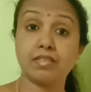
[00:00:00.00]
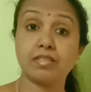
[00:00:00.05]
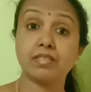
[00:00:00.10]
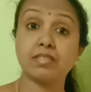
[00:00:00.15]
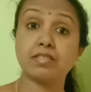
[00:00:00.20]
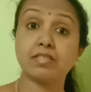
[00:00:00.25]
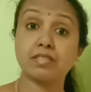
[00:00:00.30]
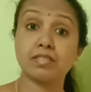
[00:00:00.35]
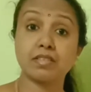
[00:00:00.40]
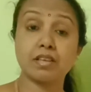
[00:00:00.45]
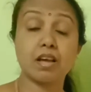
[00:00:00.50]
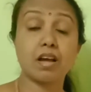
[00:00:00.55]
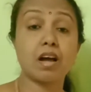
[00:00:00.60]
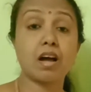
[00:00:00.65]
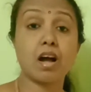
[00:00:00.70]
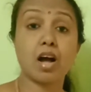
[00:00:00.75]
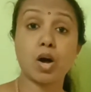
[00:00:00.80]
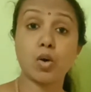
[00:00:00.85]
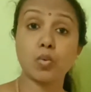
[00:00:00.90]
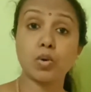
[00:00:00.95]
is
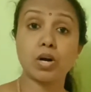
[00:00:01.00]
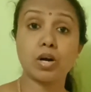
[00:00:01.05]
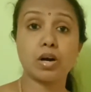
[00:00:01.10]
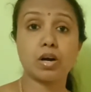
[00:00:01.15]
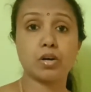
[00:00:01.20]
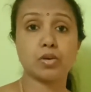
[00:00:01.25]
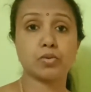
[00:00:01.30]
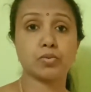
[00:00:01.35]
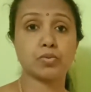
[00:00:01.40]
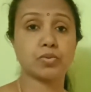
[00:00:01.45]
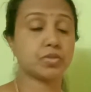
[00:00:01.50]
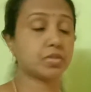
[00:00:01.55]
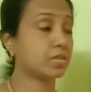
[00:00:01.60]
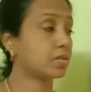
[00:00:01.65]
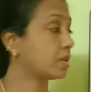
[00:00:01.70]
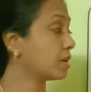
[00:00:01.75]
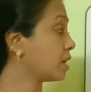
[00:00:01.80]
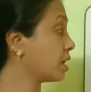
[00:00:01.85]
our house.